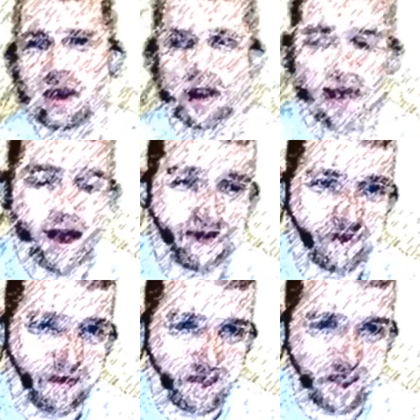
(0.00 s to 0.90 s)
Now,
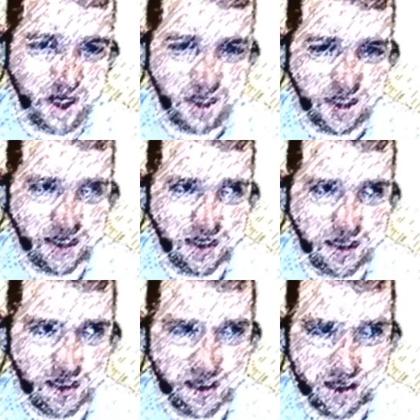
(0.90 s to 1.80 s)
I've discussed it
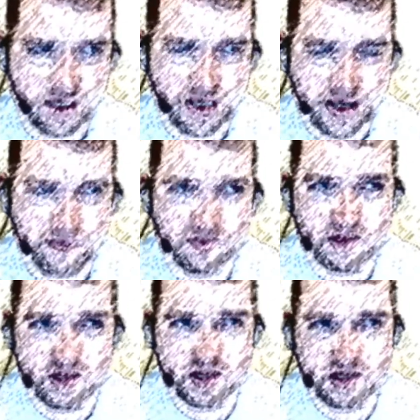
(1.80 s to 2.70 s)
in depth
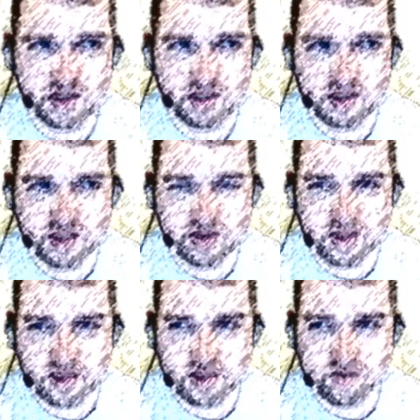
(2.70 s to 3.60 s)
in
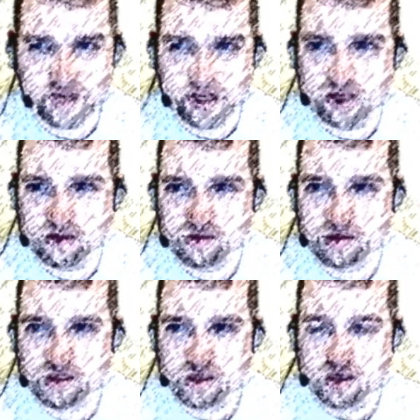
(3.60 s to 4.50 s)
these two videos
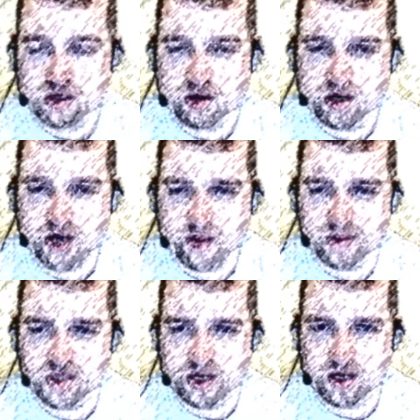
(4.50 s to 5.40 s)
on
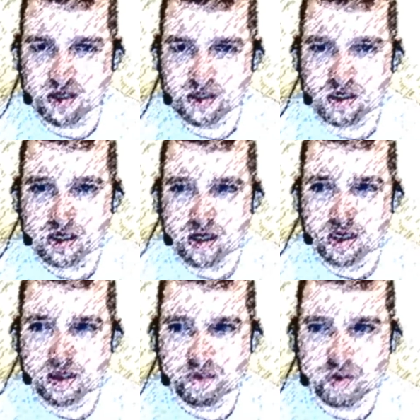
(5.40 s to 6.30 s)
copyist errors,
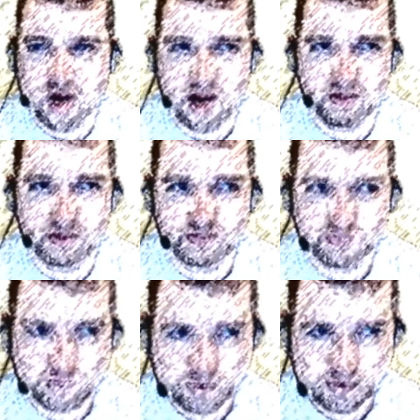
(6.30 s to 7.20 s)
the problem
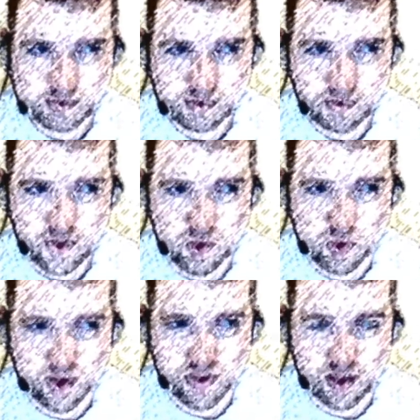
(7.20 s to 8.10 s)

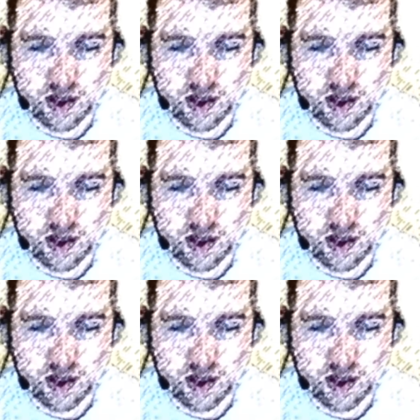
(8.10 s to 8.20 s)
with